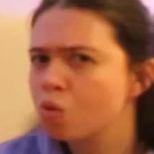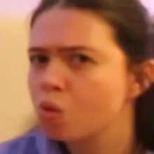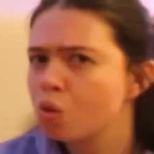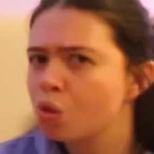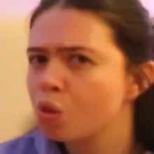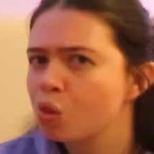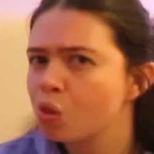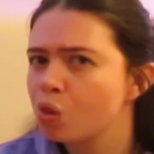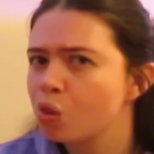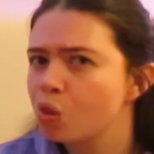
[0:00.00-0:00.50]

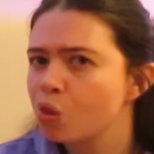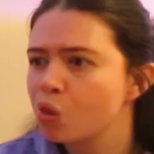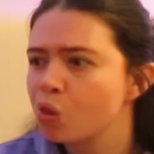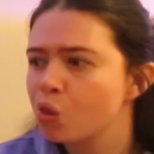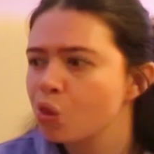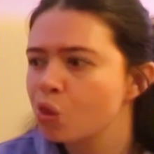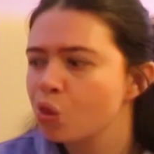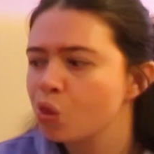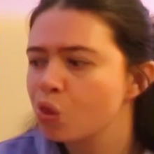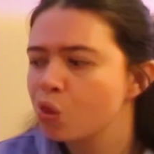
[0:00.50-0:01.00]

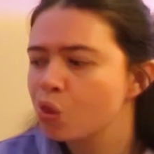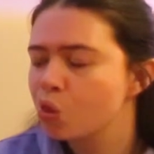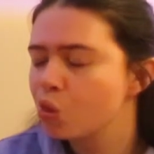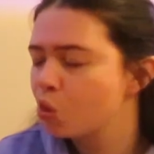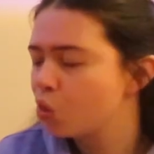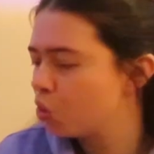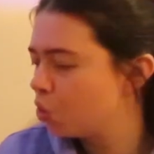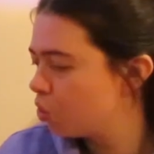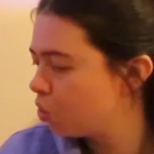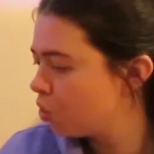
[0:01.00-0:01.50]

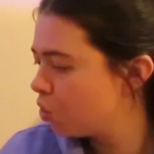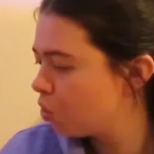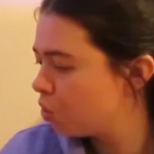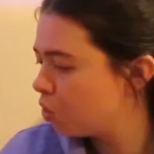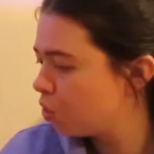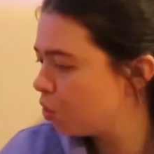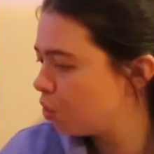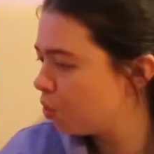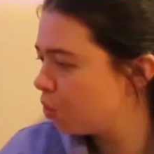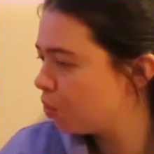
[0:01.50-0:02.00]

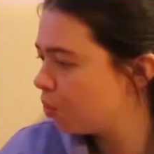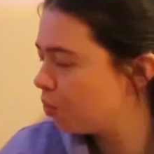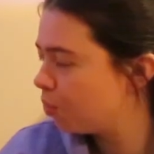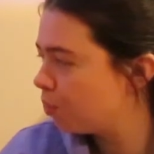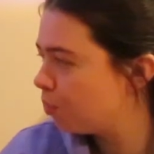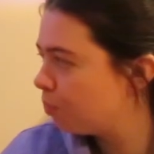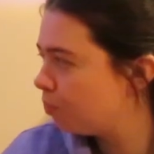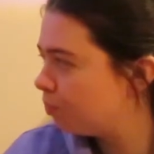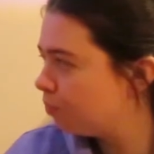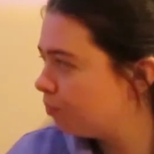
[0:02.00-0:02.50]

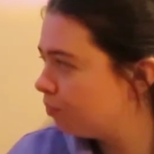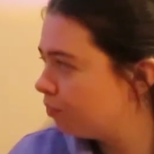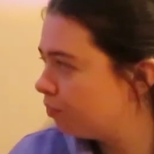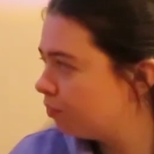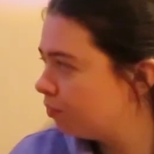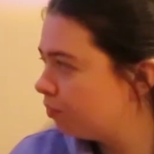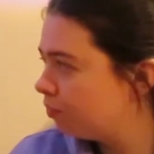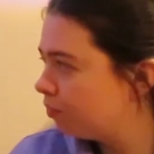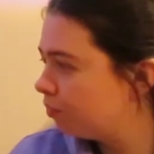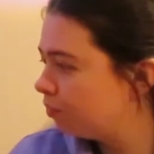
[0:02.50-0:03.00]

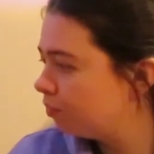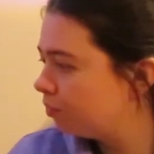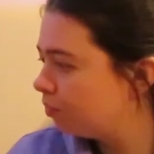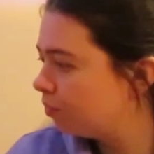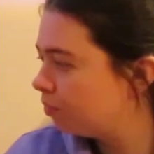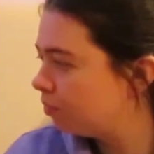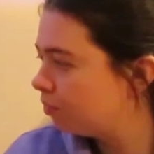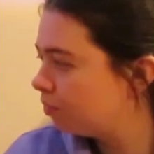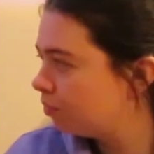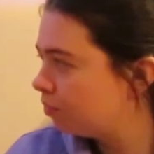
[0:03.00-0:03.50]

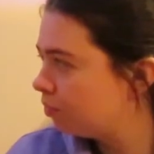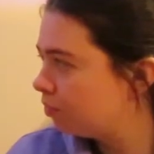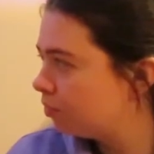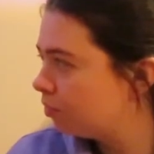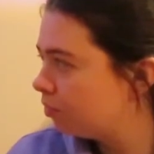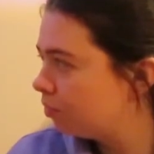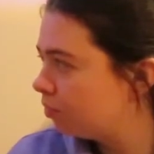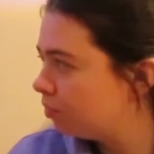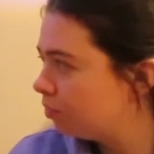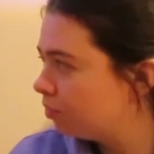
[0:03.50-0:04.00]

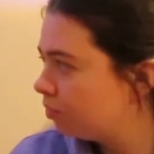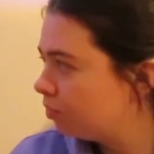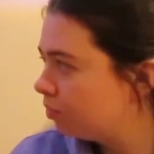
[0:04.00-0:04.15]
(silent)